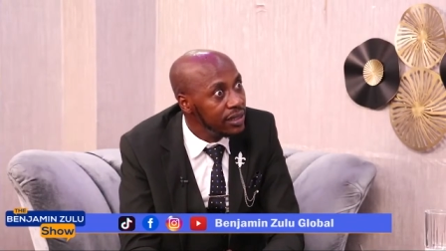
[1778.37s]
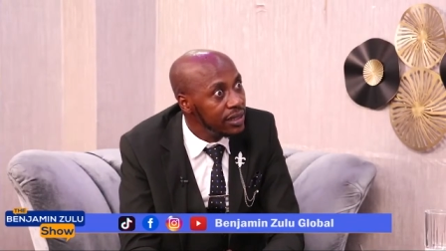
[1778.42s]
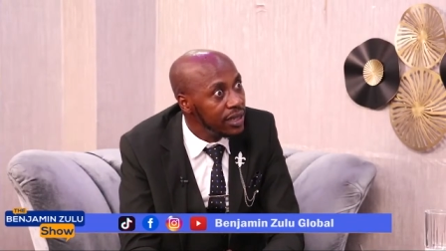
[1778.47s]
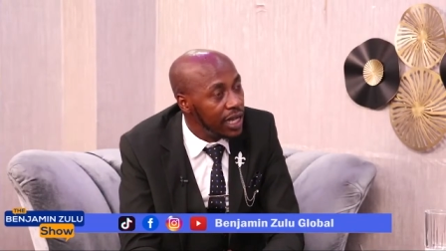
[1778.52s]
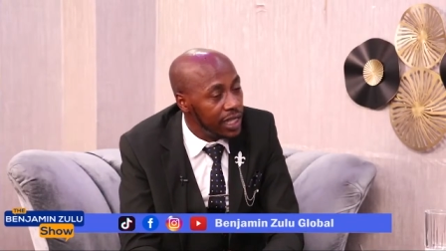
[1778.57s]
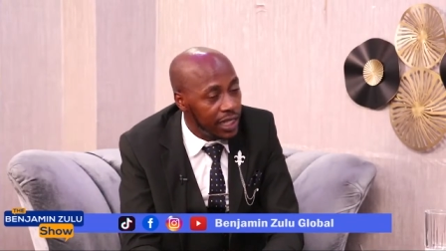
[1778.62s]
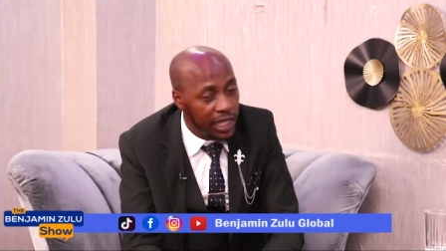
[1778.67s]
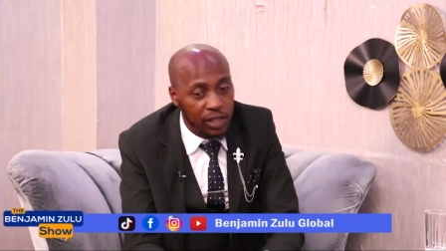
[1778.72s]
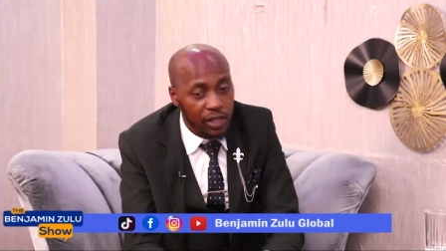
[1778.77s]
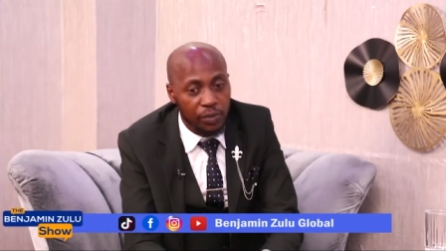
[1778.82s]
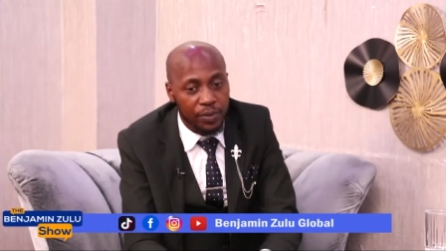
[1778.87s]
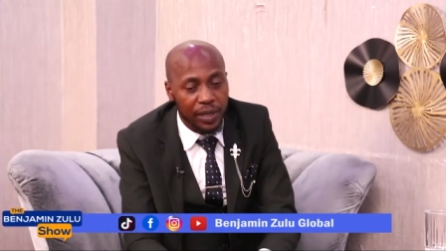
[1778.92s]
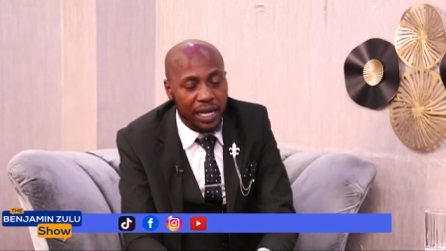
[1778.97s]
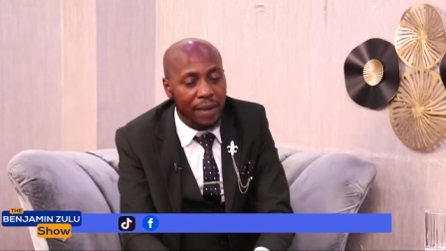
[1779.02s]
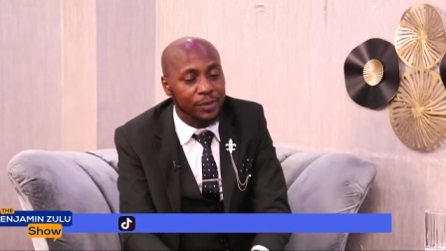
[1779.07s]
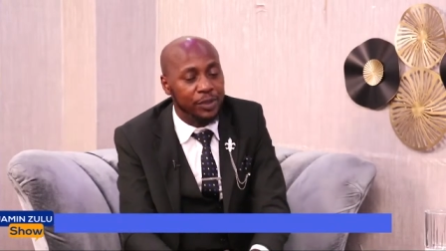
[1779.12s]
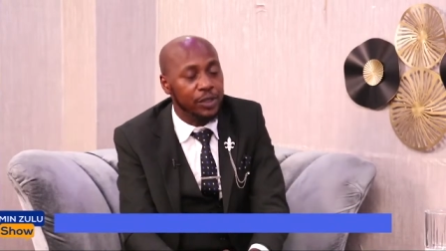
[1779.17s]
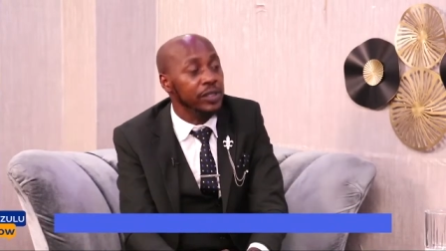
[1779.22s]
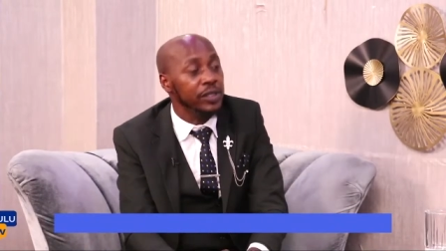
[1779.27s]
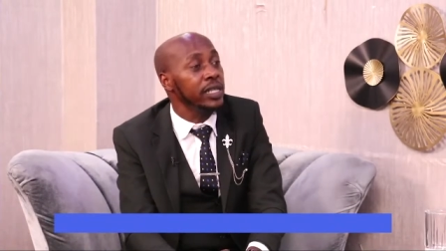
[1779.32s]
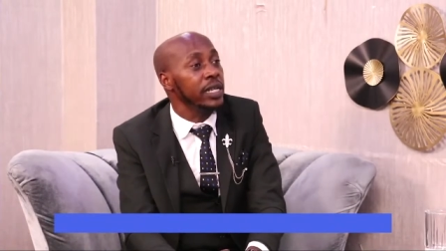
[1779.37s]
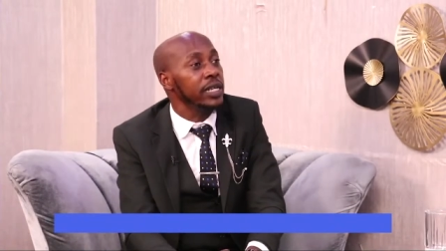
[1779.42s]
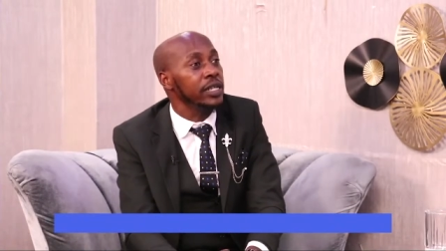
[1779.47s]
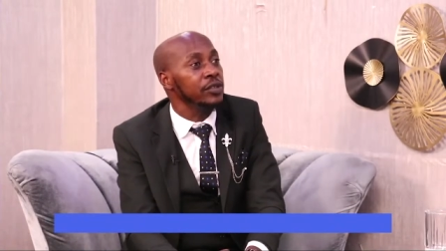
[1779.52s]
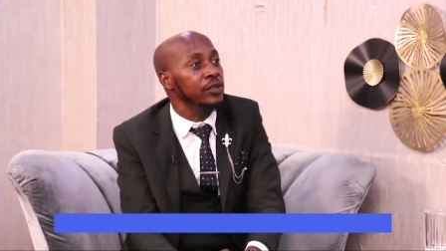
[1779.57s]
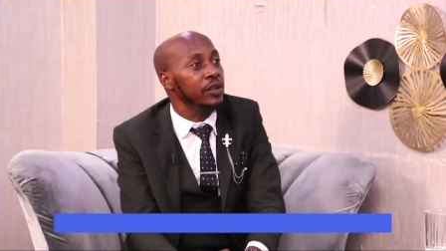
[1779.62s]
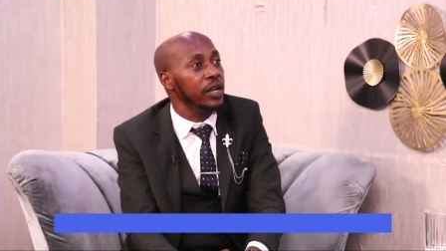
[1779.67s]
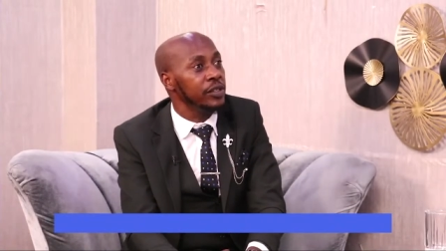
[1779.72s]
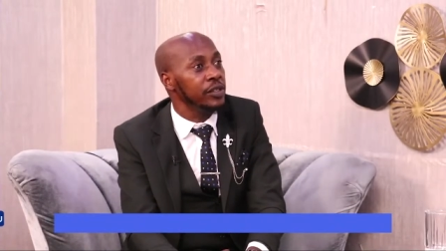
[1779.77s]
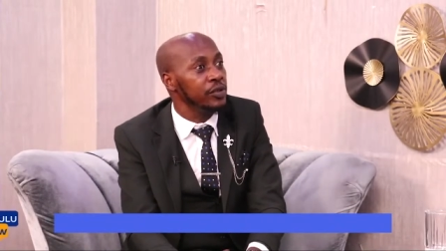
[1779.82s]
And then you become toxic to
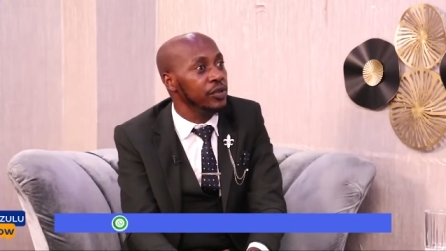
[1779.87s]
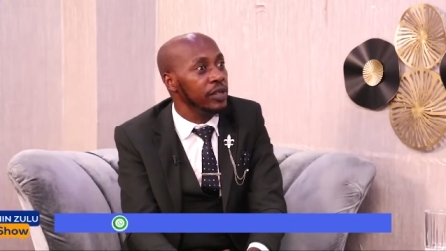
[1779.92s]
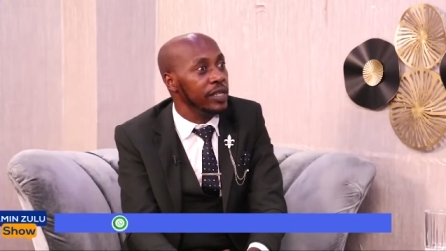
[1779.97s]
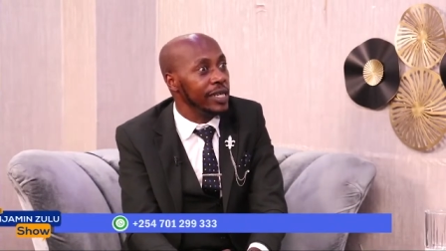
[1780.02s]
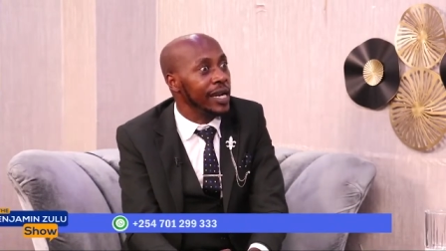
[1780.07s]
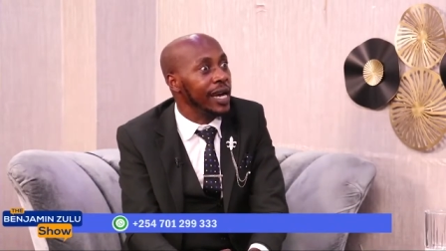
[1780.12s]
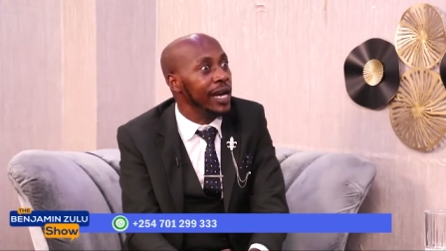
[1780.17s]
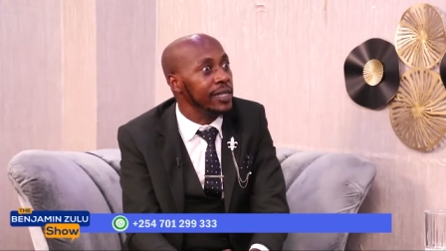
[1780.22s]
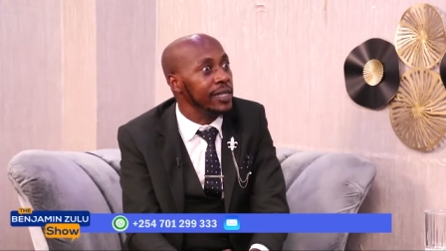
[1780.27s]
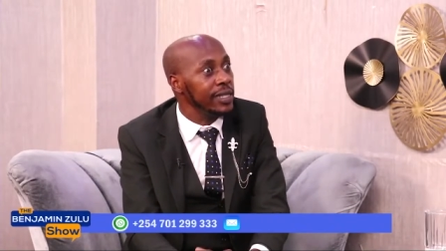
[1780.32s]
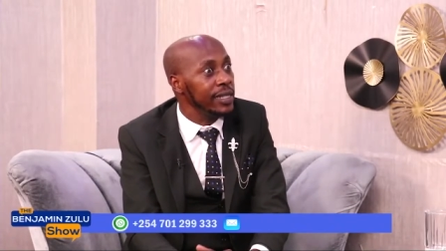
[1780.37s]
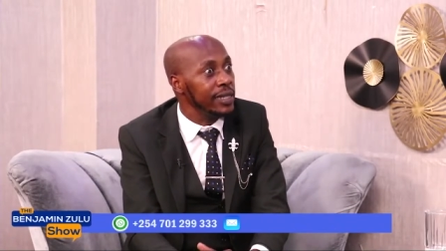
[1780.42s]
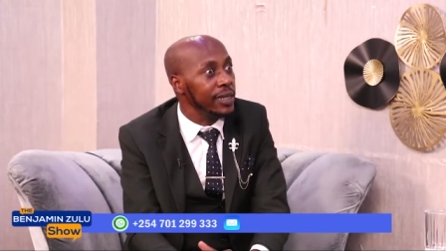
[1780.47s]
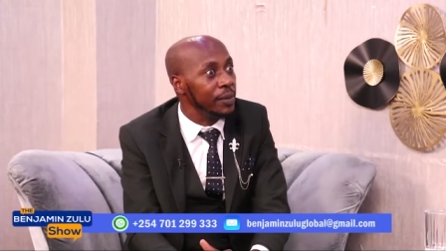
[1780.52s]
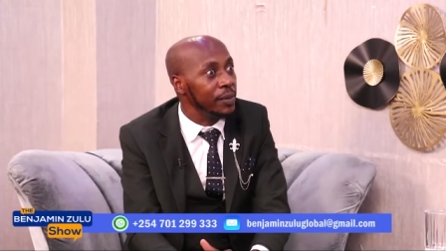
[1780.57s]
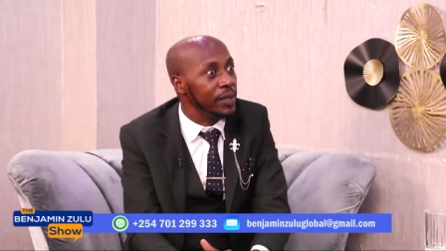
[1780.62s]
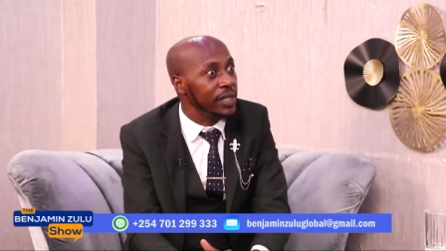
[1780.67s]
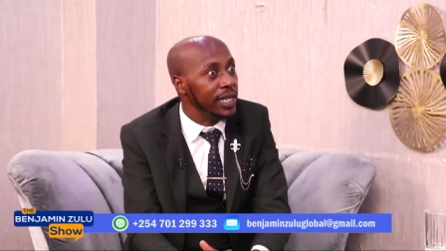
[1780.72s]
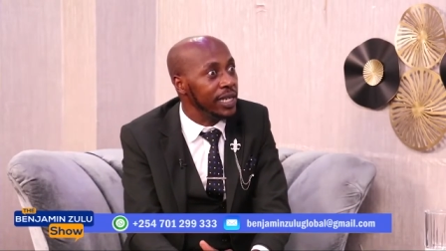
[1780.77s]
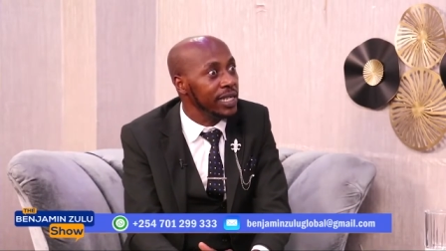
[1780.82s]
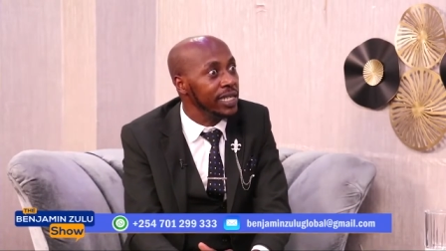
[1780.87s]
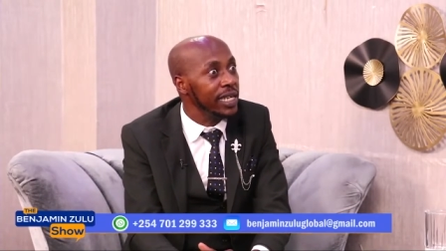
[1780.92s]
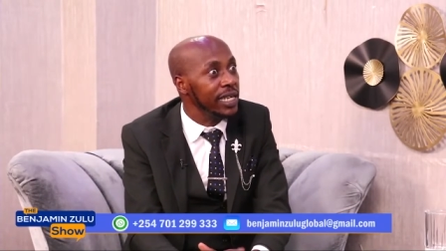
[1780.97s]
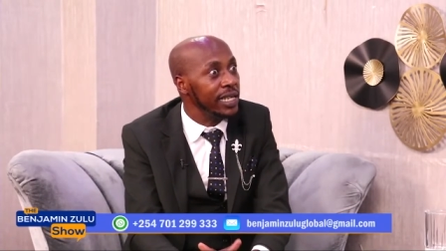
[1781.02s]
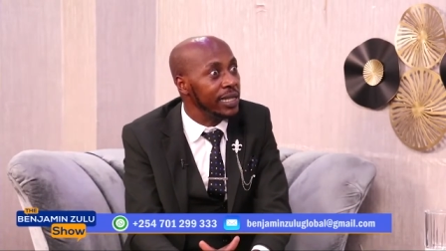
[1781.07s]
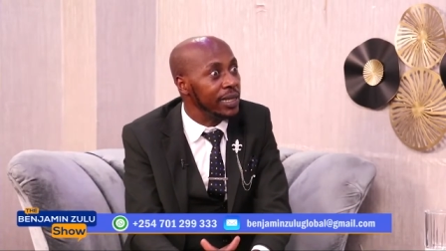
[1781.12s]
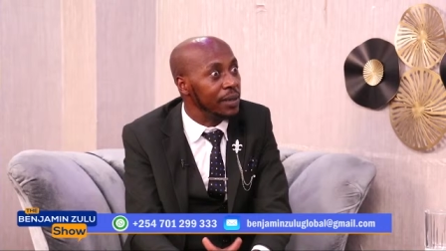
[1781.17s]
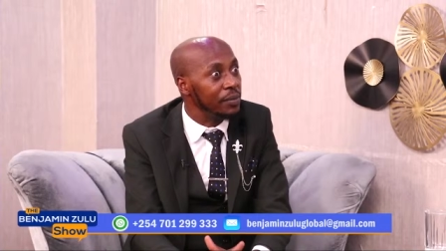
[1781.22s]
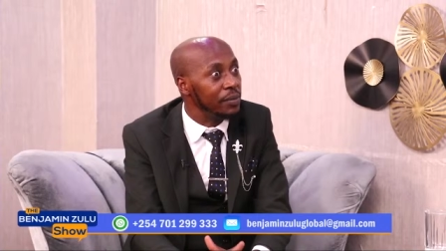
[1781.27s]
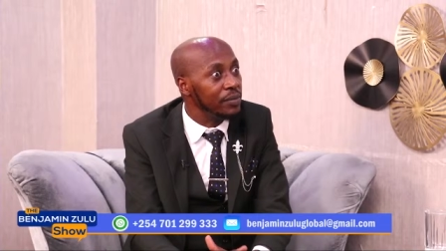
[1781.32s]
your children, cursing them, threatening them.